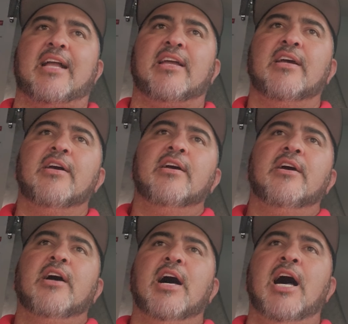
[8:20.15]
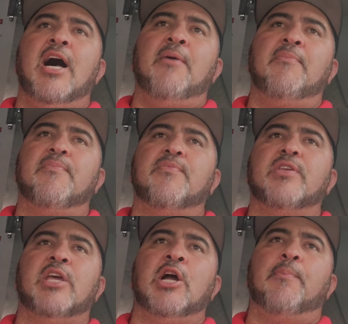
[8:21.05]

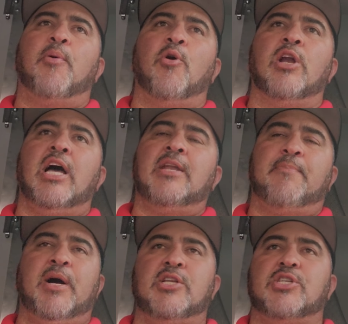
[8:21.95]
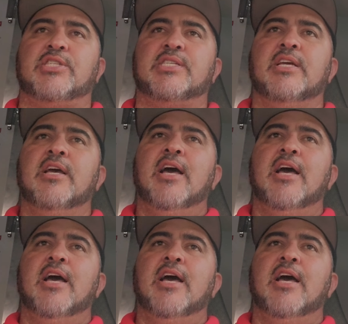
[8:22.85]
you know, pouring on the punches.